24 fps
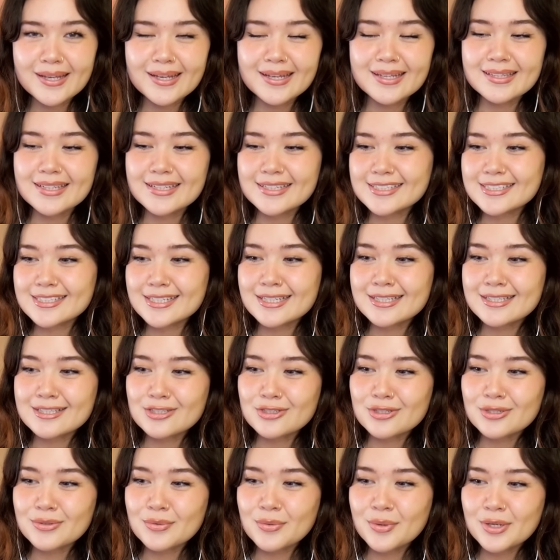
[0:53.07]
And let's get
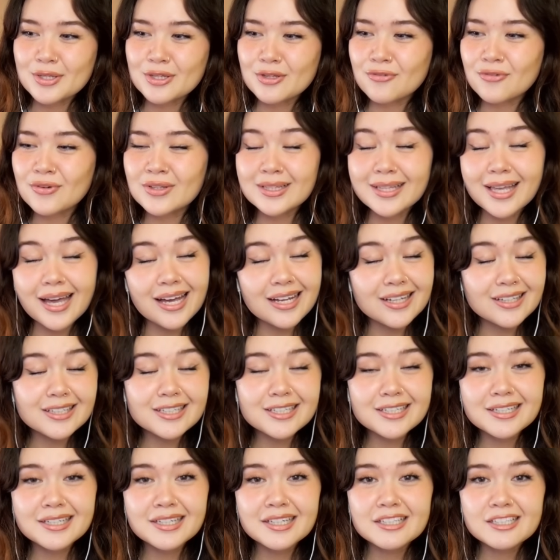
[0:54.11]
into the
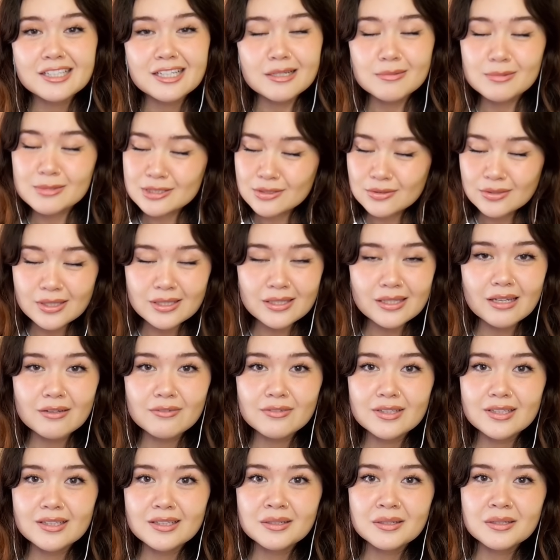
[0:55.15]
finale, episode
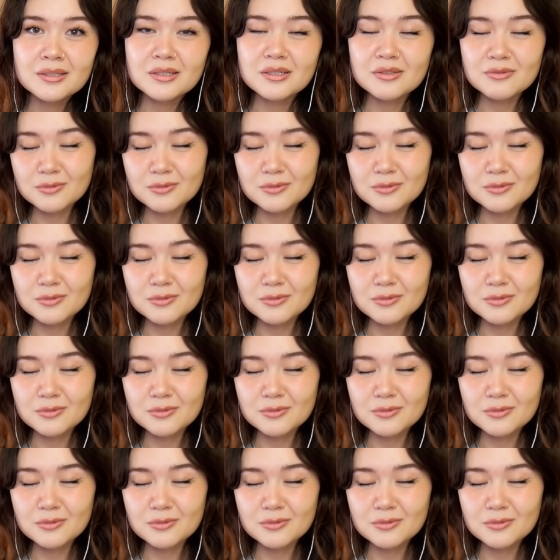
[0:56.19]
11 of